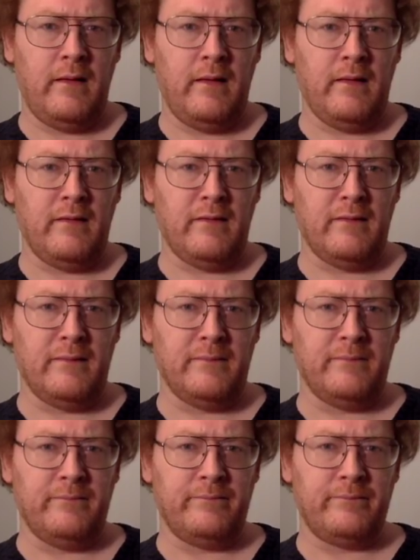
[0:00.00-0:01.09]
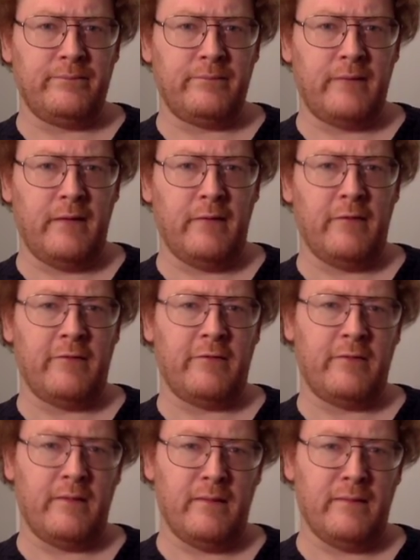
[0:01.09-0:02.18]
and um,
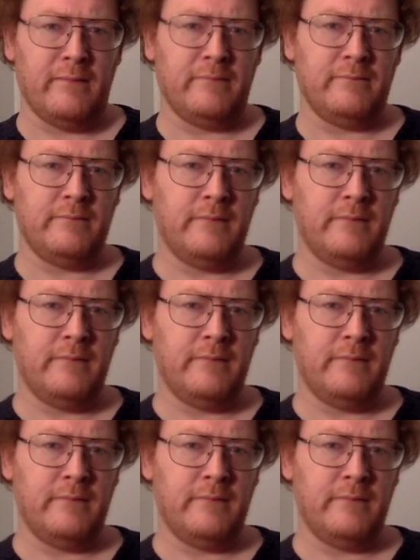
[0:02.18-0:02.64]
anyways, um,